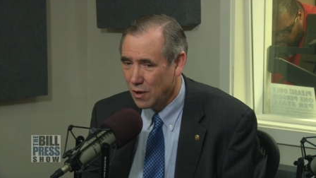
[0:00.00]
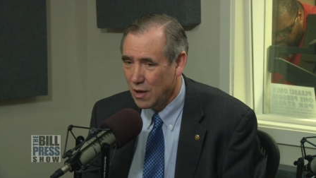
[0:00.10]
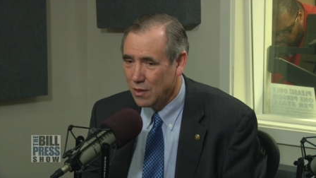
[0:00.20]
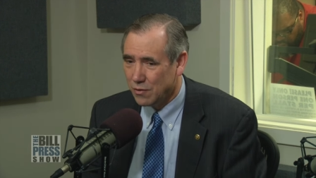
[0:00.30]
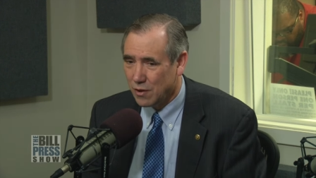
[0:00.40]

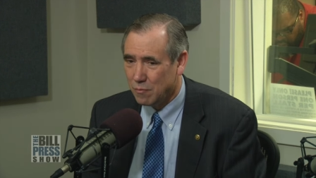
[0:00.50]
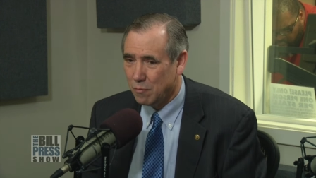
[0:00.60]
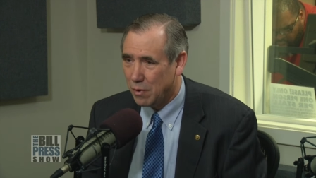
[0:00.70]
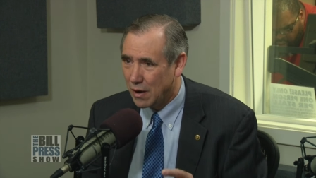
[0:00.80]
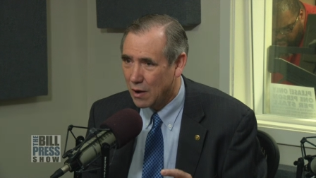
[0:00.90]
They said,
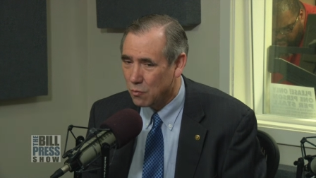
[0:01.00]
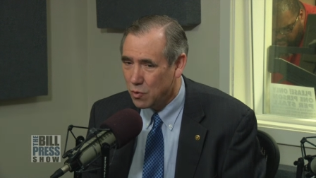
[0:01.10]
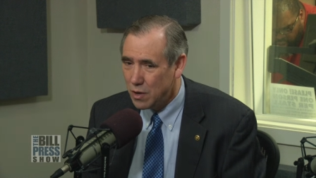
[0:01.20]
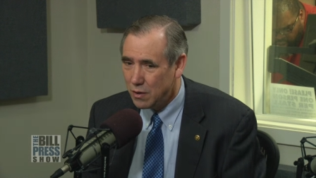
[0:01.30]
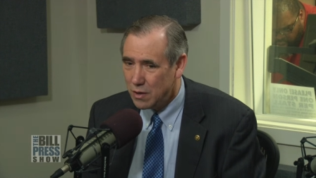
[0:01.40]
"But I
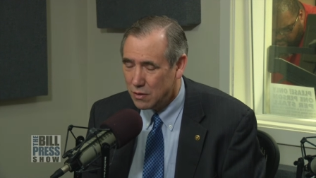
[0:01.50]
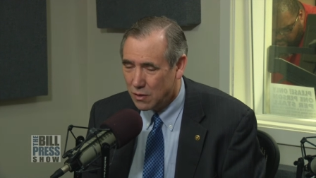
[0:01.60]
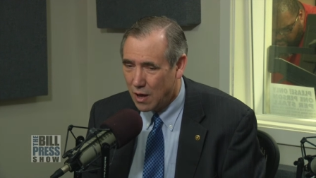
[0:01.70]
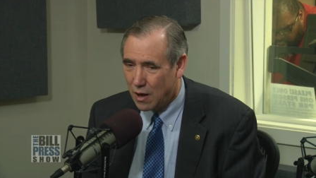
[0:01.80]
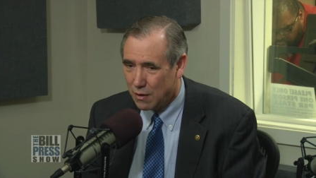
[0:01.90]
really
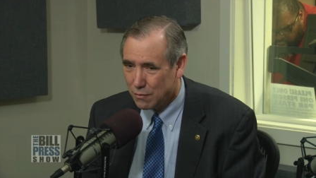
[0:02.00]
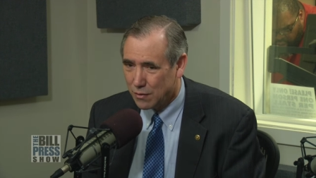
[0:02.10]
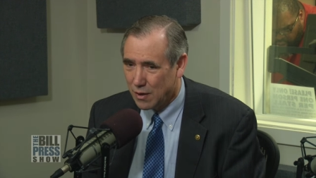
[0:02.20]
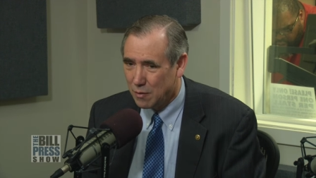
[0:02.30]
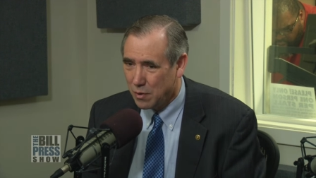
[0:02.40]
love
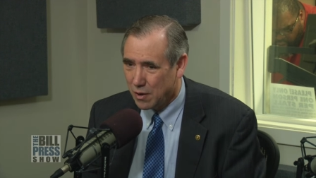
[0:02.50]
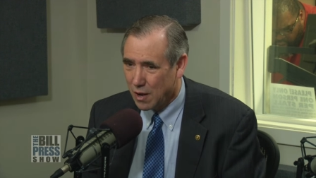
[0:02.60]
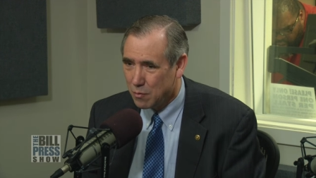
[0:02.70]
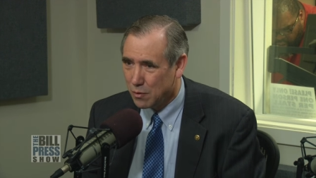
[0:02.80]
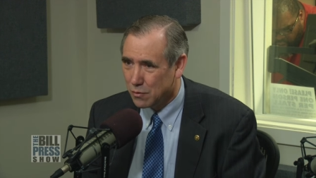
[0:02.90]
being
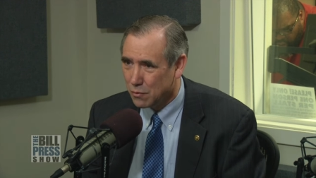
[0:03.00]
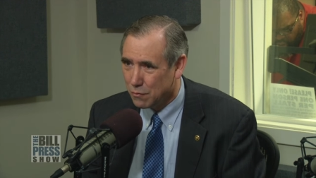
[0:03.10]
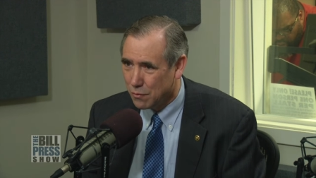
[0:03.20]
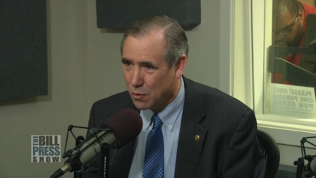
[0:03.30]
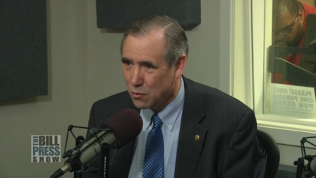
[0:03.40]
able to
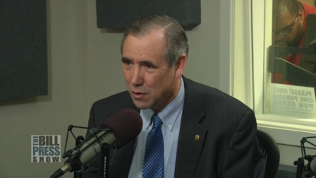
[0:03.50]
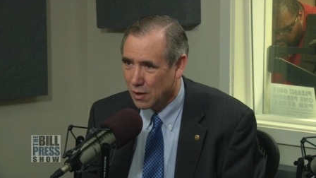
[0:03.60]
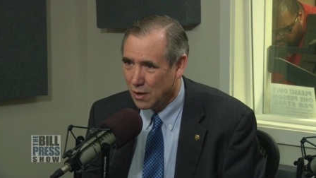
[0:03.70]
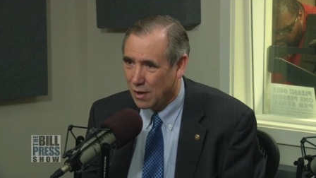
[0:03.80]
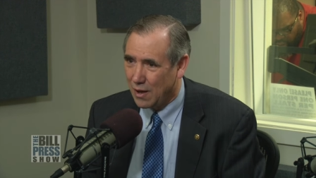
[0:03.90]
vote
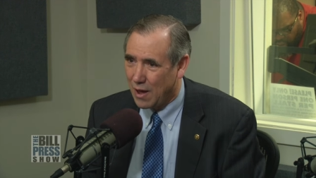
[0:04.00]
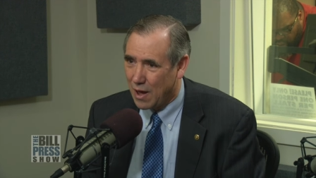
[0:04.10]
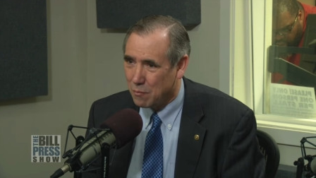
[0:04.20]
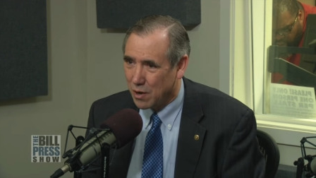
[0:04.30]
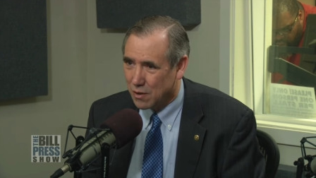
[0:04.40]

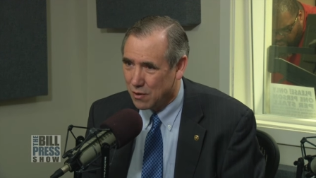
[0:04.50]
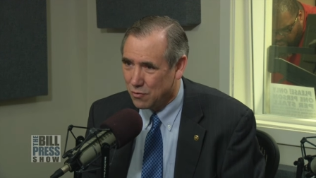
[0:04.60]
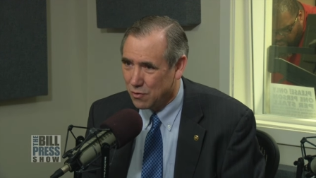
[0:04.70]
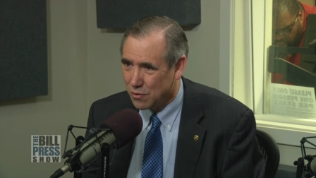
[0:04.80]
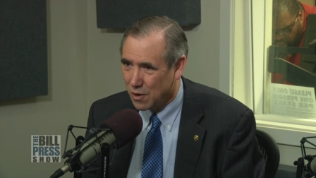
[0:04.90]
at my
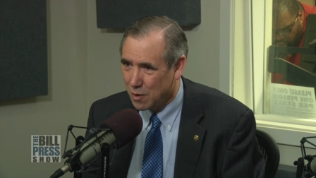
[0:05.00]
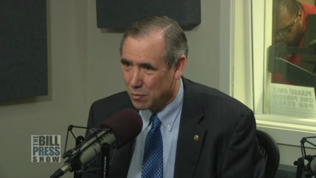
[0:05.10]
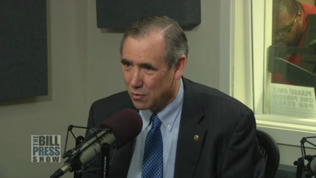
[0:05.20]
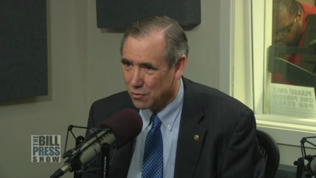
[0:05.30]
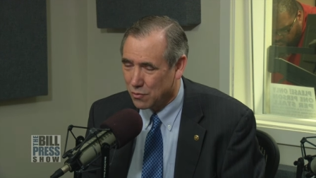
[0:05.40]
kitchen
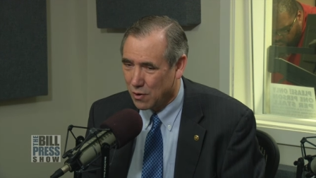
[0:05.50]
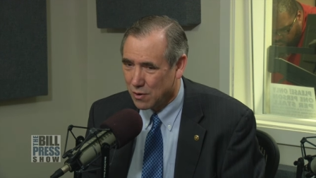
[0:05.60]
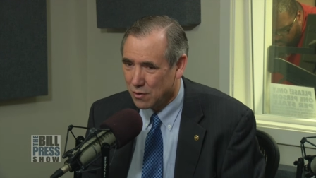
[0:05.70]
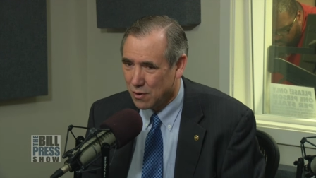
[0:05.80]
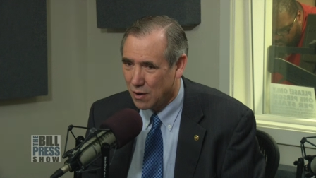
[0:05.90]
table, so I
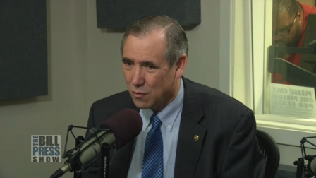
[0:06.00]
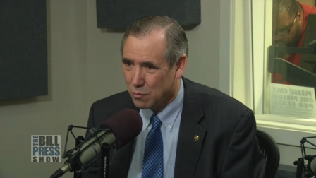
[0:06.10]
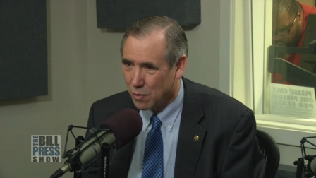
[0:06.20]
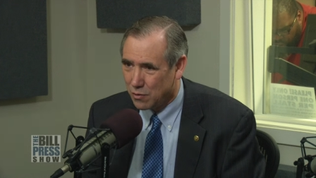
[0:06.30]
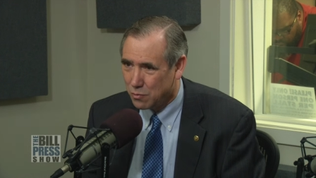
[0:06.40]
can talk
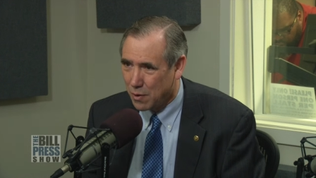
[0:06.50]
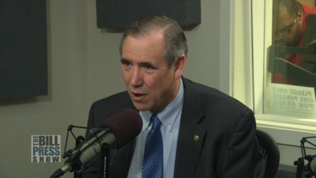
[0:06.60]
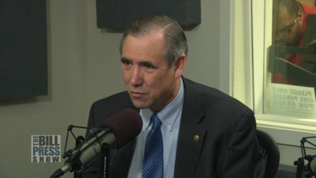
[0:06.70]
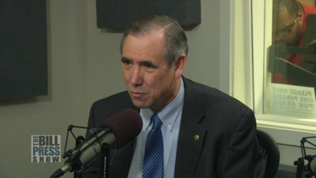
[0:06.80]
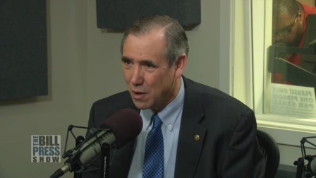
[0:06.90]
with my
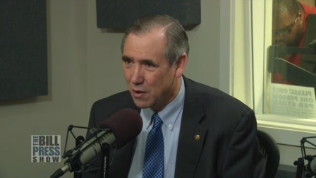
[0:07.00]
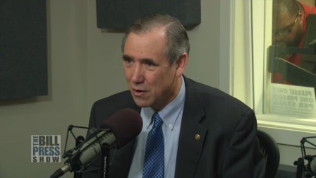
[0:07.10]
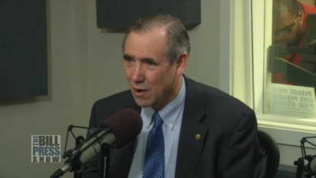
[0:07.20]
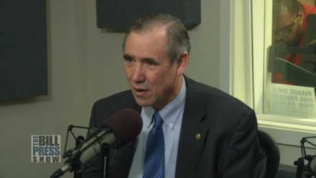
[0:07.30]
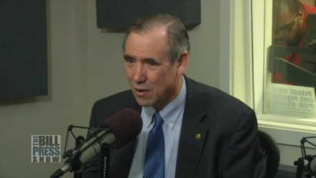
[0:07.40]
spouse about
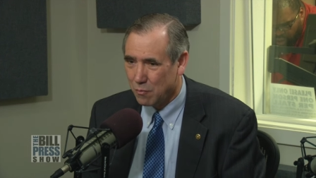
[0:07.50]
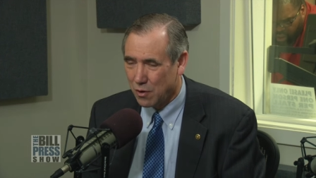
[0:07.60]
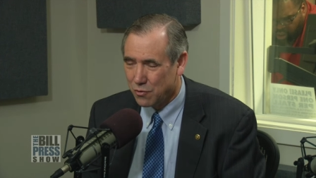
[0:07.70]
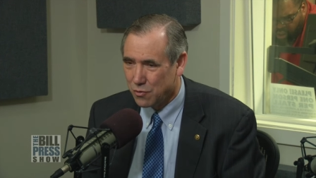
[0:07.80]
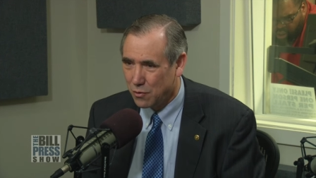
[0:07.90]
it. I can get
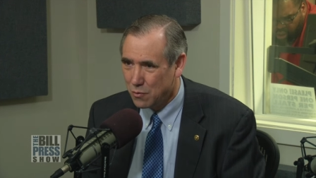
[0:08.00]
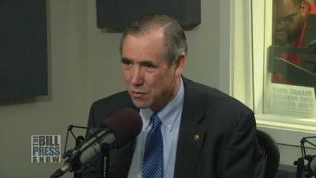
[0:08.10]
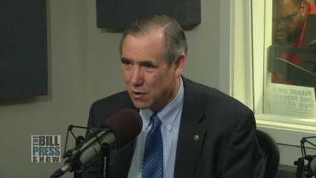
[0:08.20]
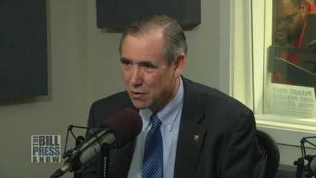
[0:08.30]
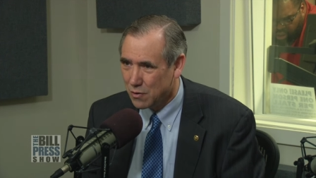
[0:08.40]
my children
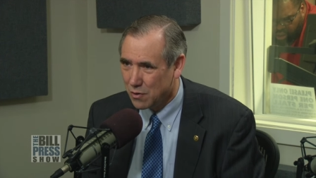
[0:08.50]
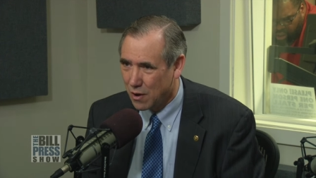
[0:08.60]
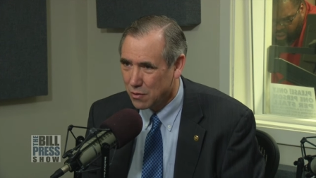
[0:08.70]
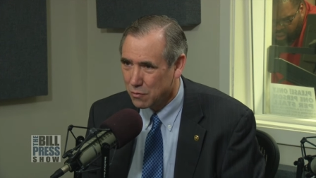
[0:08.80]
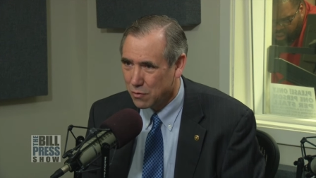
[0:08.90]
there and
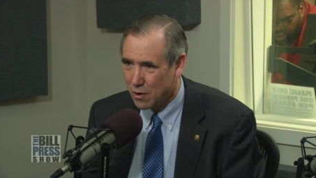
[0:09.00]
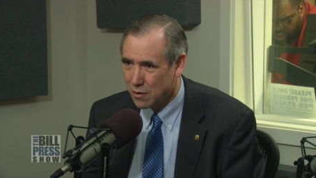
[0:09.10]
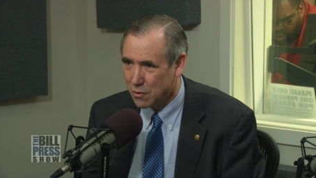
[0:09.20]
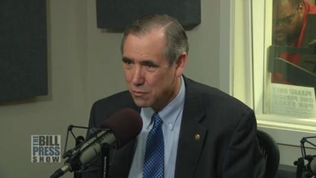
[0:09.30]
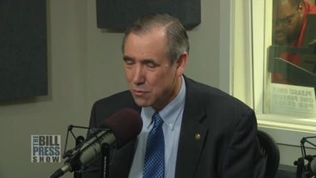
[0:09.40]
talk
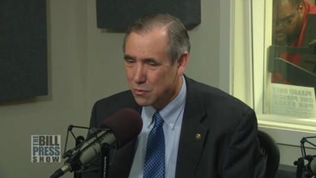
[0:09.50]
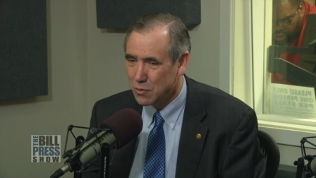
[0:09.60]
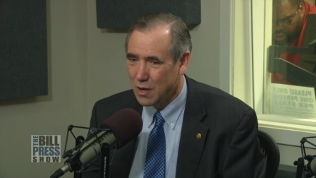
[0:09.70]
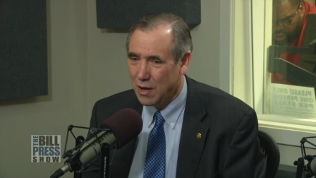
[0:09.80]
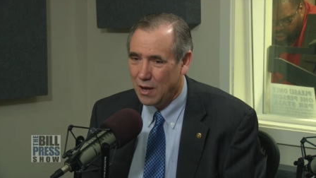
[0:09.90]
it
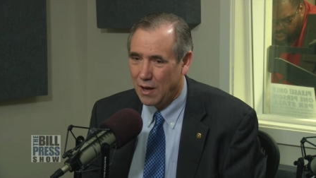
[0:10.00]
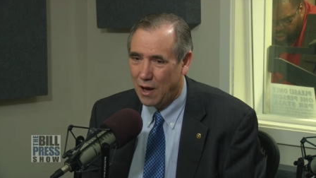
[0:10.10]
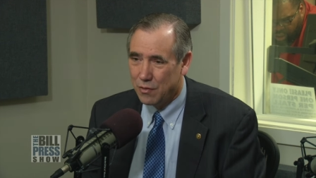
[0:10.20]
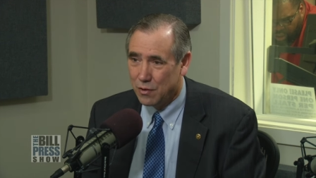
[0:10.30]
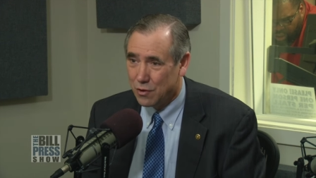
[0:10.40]
through
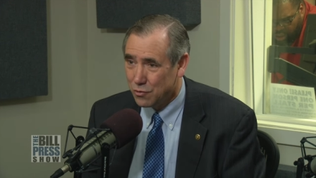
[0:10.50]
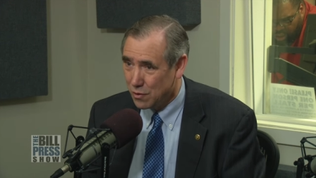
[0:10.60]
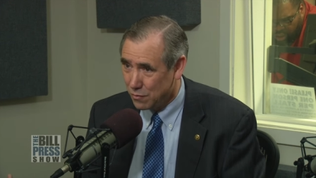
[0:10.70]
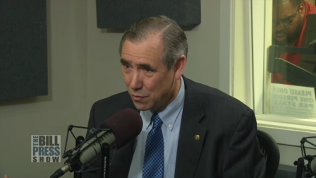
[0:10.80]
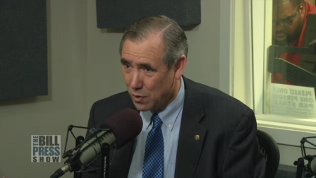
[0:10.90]
on the
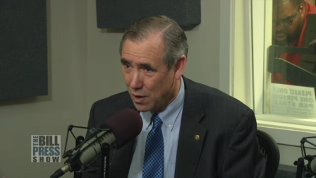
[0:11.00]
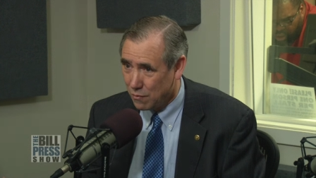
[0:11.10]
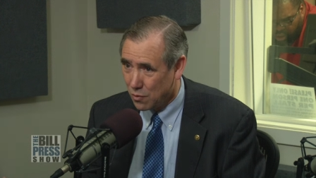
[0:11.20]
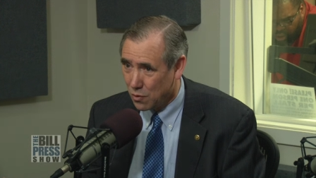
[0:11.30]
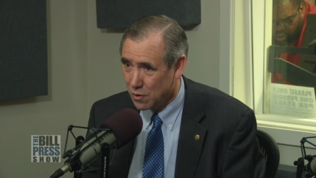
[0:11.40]
initiatives that we have
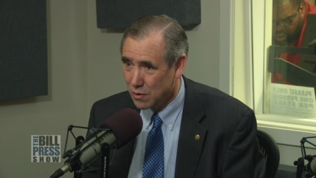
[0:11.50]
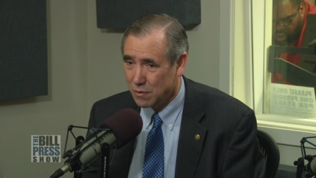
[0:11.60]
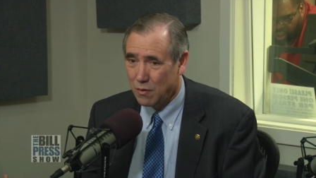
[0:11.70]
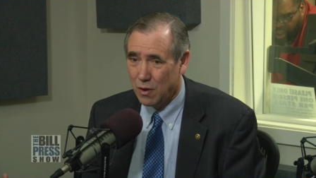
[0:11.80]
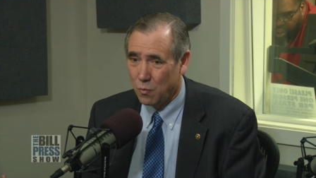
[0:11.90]
in Oregon.